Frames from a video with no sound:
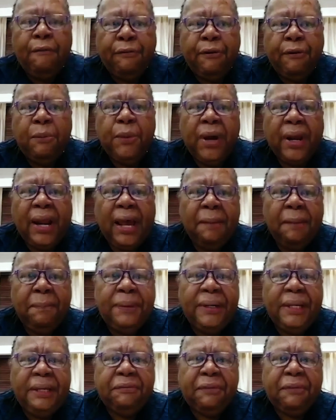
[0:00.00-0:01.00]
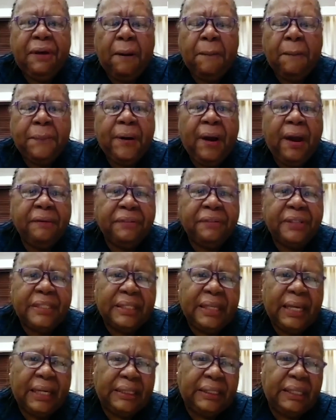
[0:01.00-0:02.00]
from what I believe our private
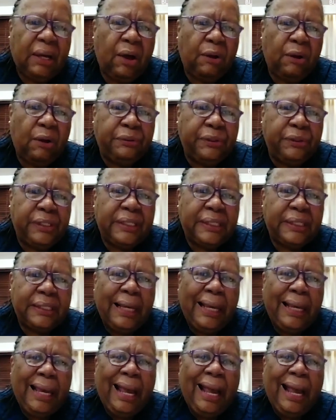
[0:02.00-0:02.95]
sector offers.